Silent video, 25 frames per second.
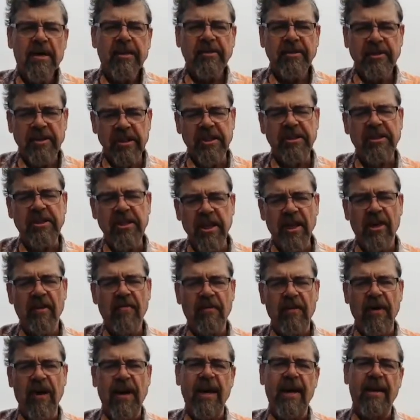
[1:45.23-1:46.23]

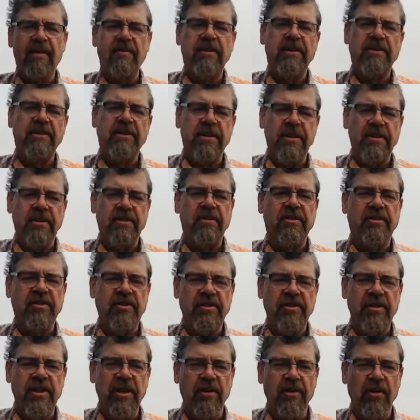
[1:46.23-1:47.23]
CCR5 is a
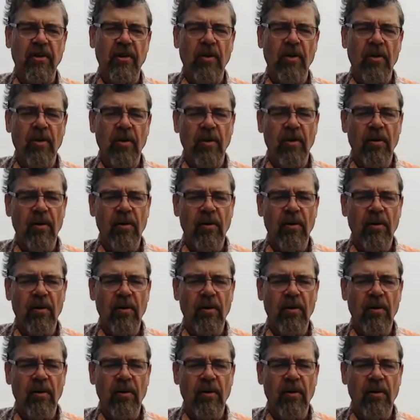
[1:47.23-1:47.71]
signal